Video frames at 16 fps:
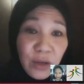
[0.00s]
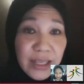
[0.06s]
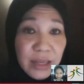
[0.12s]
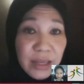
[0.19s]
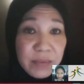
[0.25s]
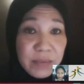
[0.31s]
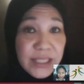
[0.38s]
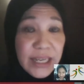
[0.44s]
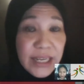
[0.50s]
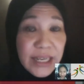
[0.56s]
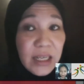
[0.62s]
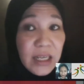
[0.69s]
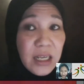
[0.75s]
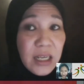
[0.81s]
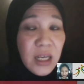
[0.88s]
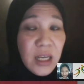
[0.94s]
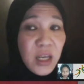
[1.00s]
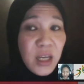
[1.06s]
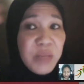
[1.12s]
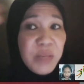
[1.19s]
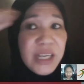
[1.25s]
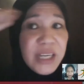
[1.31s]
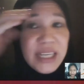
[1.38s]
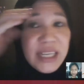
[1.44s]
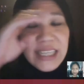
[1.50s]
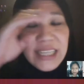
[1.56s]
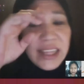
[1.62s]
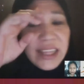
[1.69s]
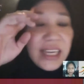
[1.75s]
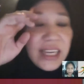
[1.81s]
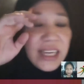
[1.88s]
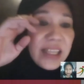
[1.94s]
upset because I
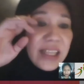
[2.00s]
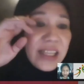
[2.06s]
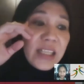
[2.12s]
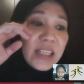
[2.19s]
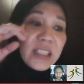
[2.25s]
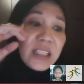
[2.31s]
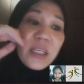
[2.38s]
think that